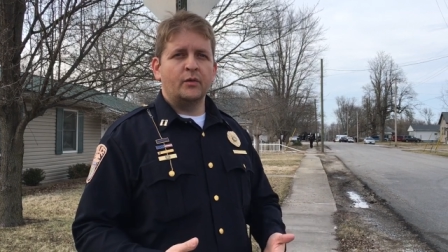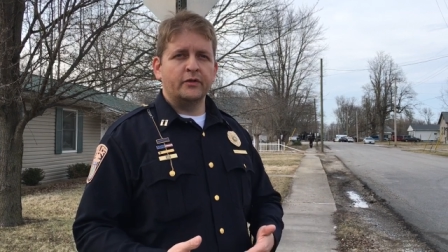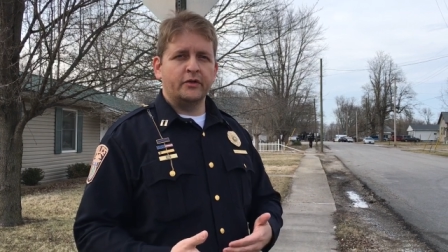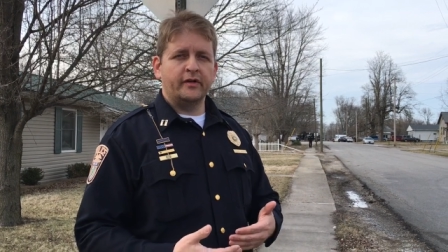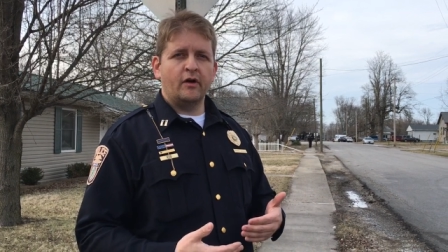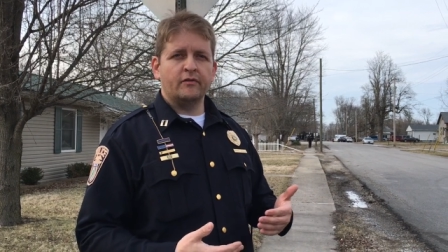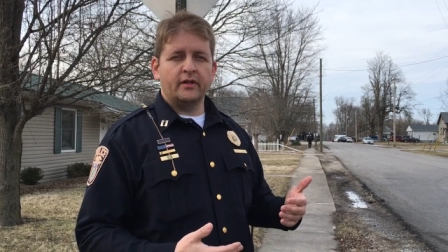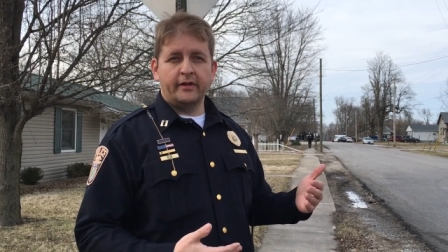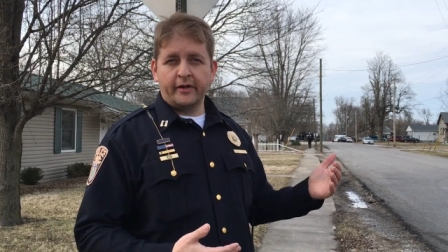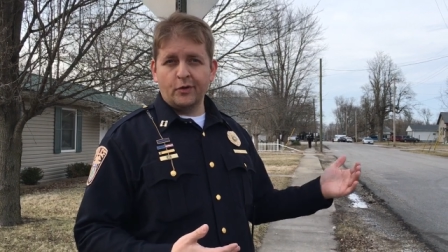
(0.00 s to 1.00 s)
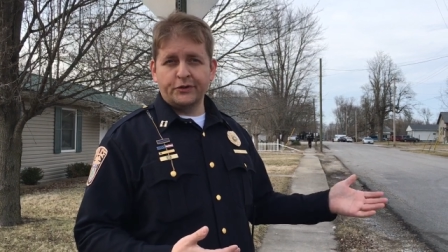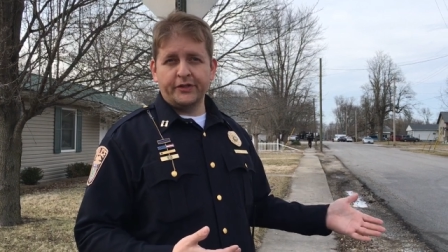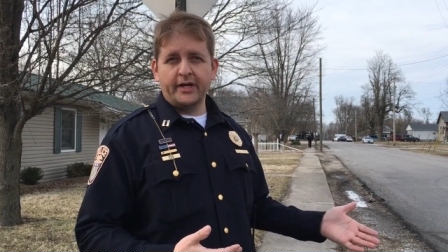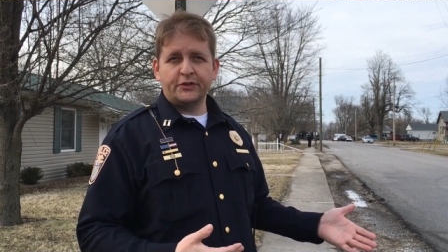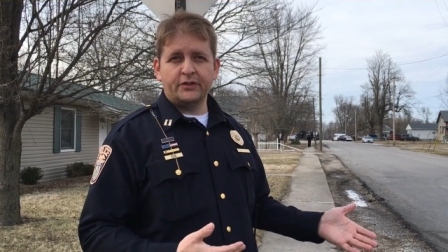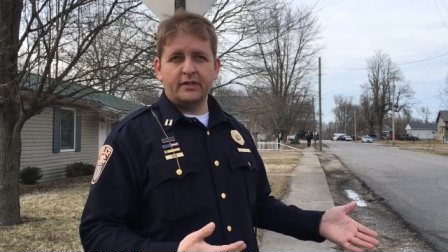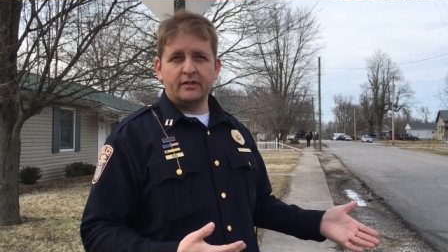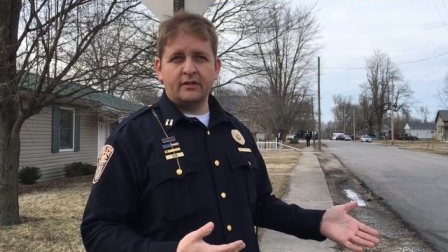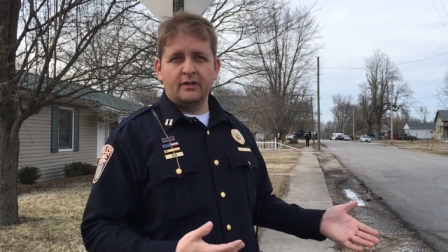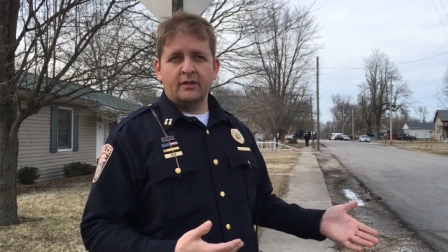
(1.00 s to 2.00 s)
We're turning over the
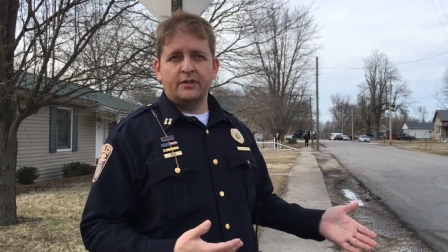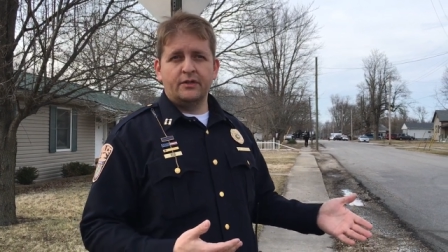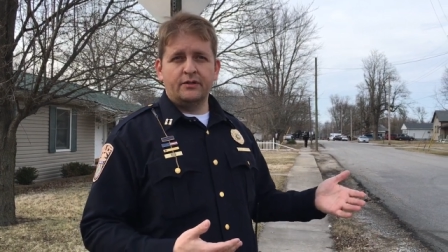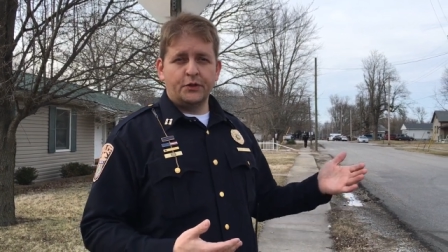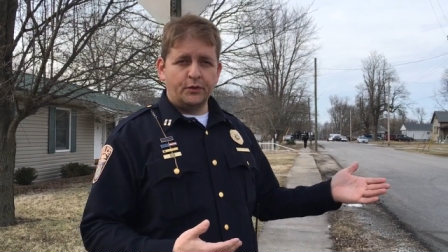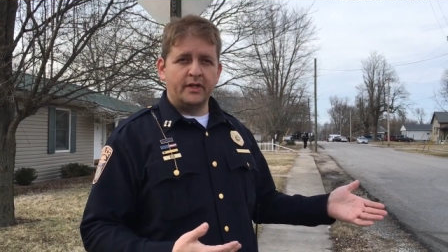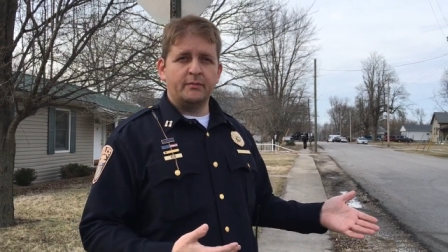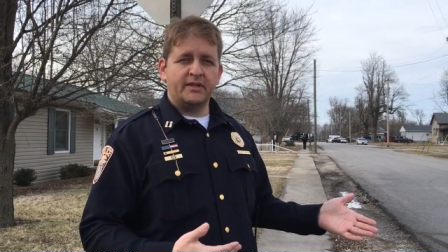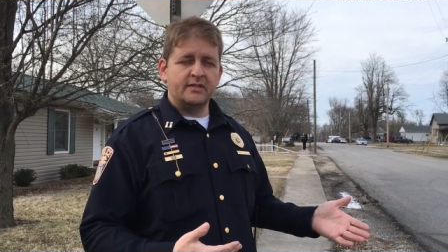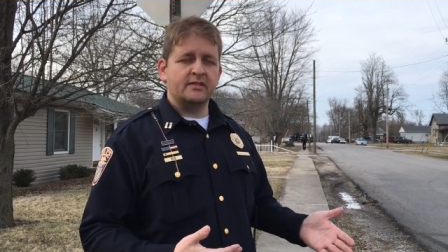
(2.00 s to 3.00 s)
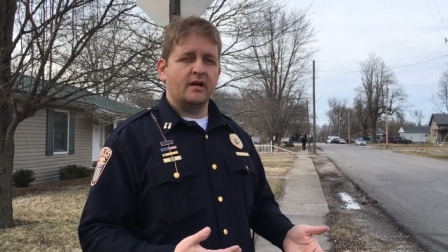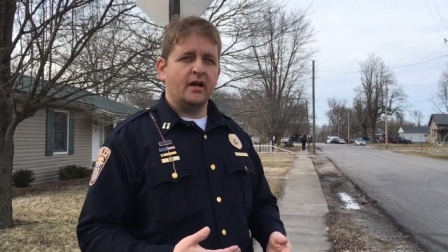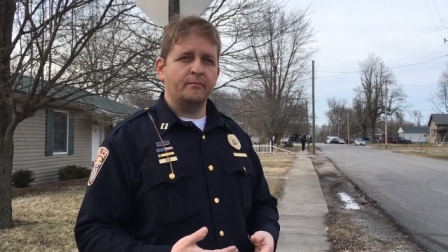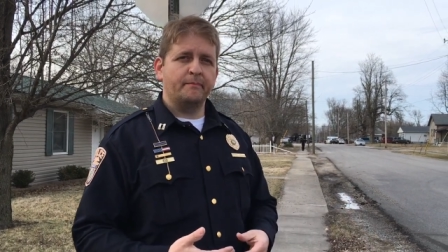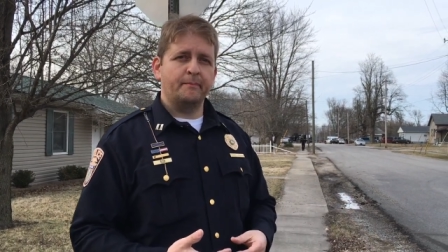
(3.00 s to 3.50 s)
negotiation to them at this time.